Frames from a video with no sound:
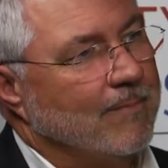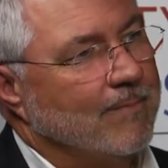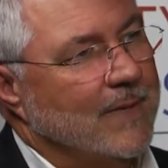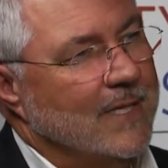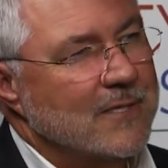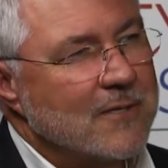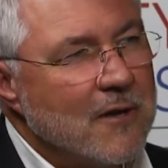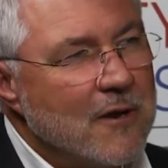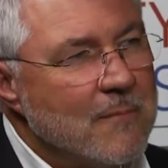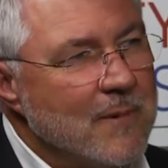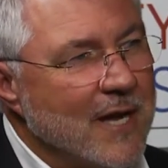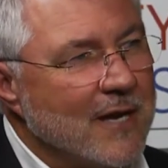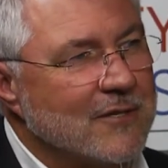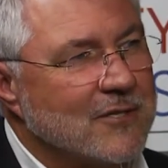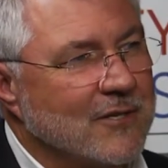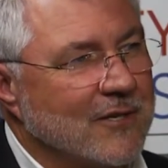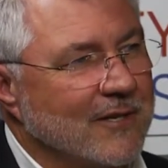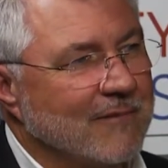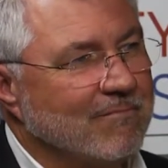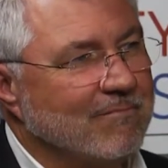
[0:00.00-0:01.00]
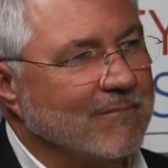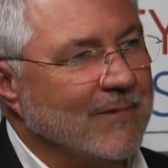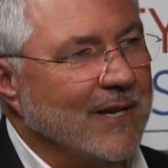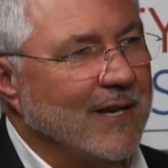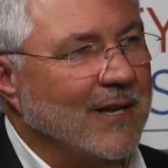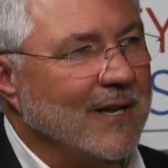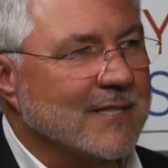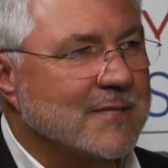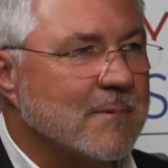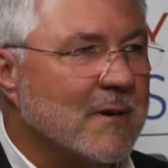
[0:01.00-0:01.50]
It's going to be interesting,
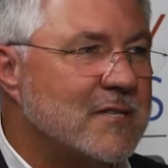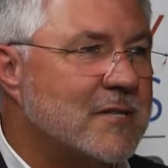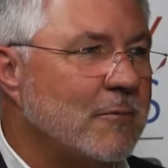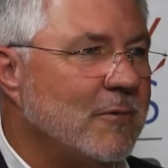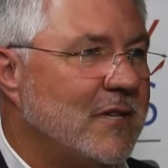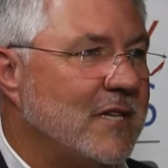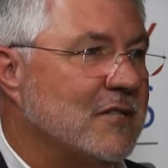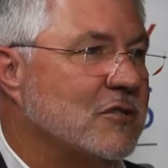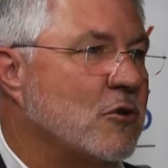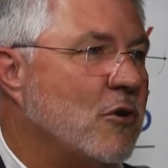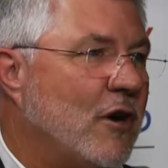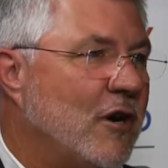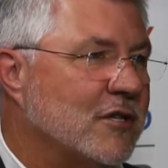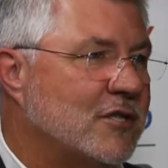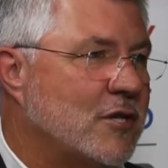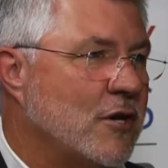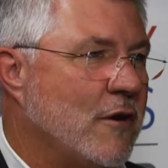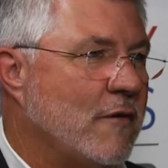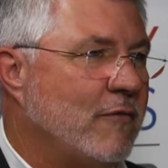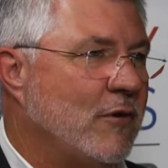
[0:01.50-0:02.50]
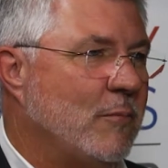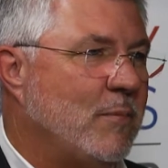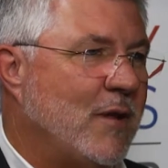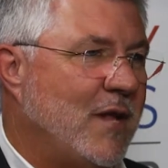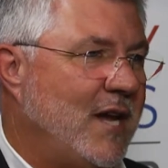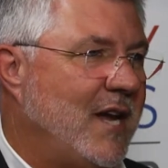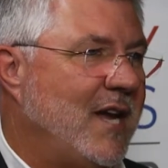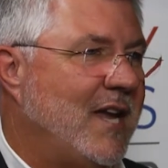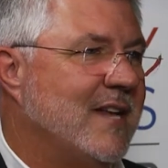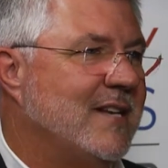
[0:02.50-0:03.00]
especially with this crossover
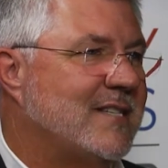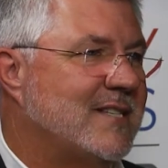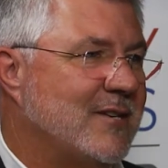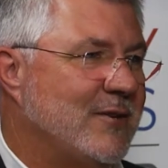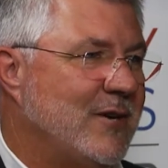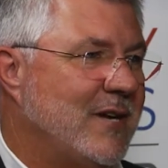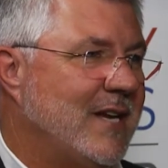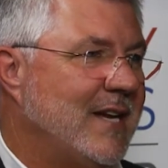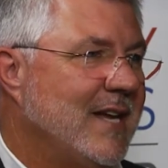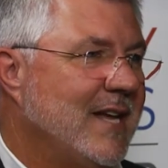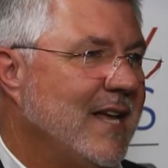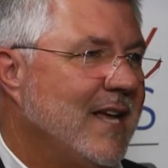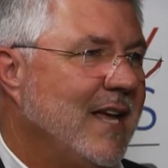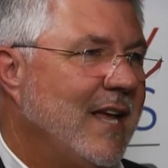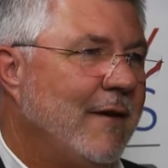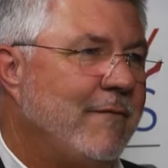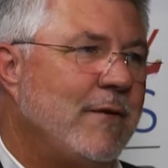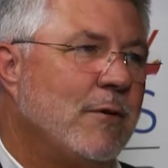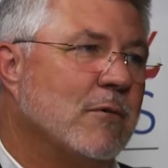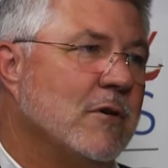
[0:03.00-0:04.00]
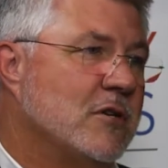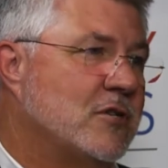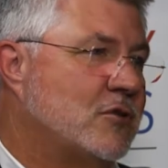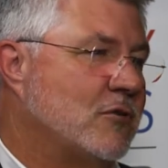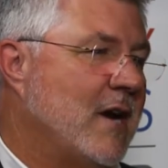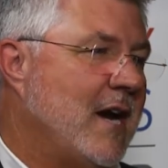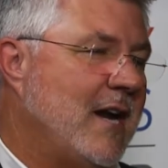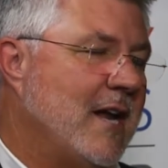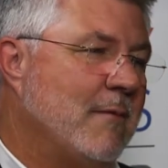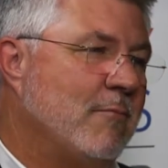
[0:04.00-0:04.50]
playing into it. If it were a
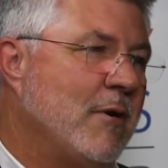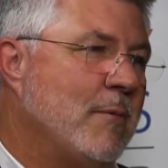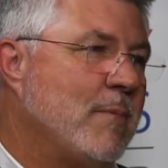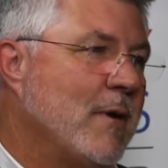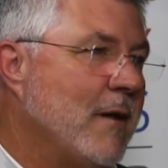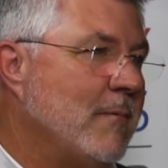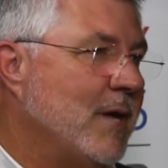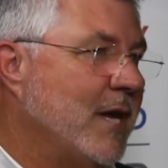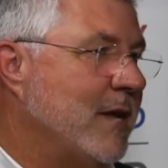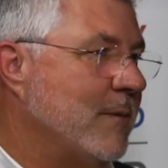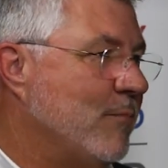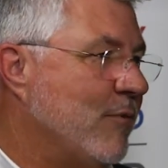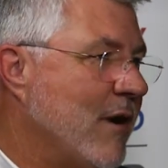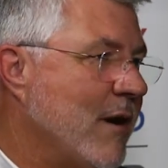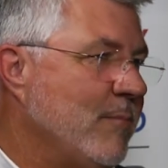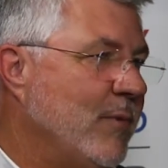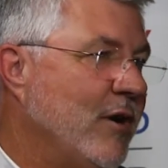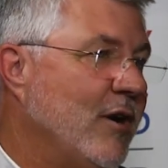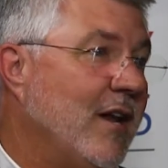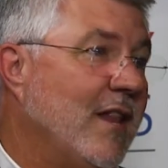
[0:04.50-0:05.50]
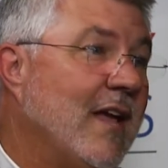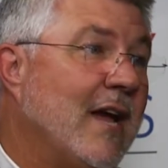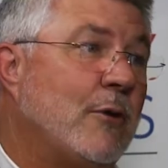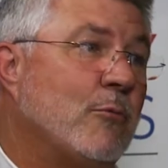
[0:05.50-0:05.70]
straight up Republican primary like